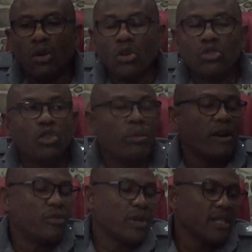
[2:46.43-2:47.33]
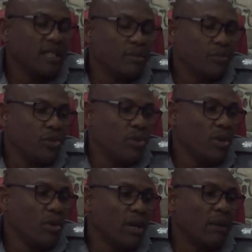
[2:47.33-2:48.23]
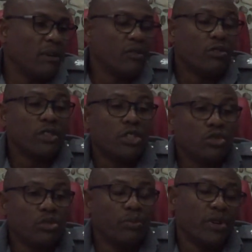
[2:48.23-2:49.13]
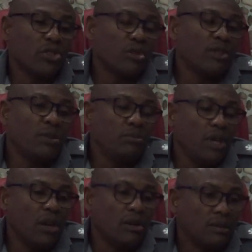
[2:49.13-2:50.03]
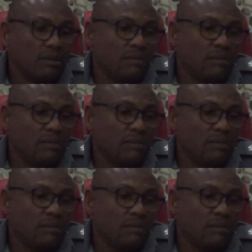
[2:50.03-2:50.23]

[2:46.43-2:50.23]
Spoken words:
October, for example, we got about 42-point-something billion,